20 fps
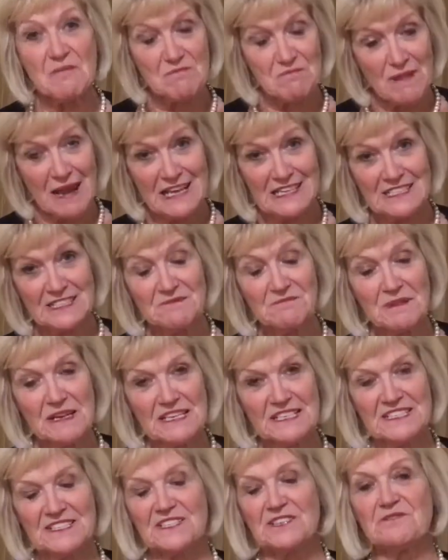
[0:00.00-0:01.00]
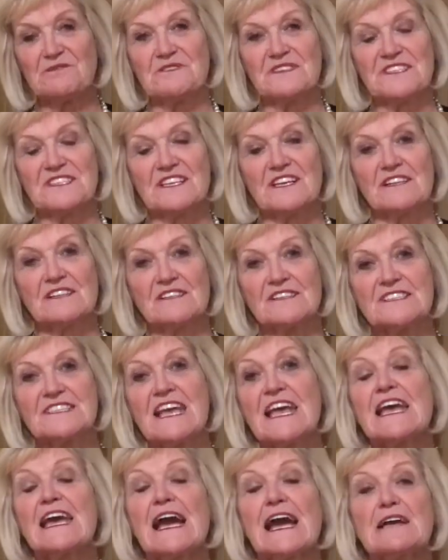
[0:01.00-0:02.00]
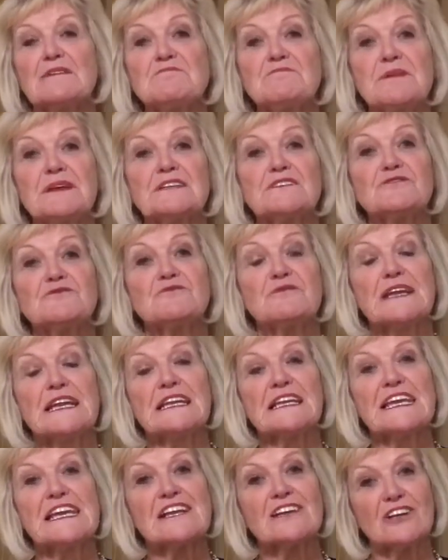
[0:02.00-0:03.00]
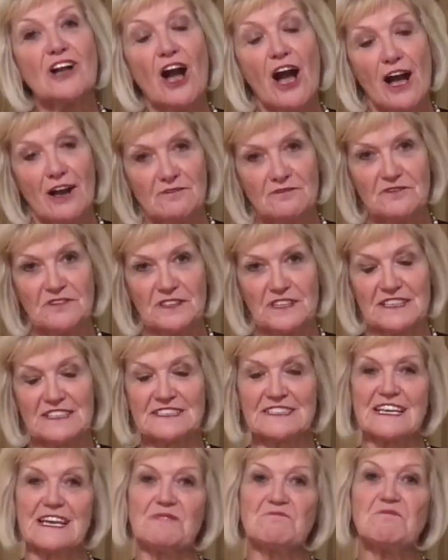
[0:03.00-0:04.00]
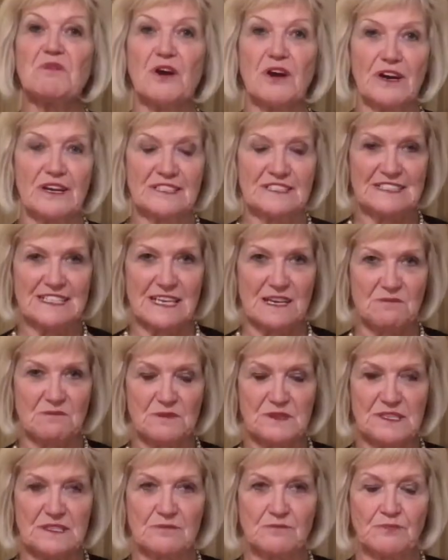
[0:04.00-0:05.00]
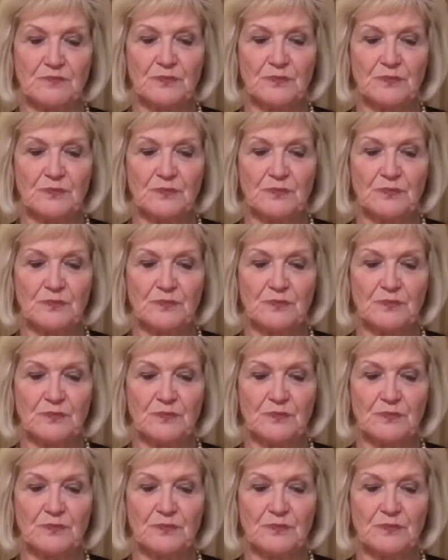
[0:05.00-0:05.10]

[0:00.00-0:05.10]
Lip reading: maximise their results and build really confident, empowered teams.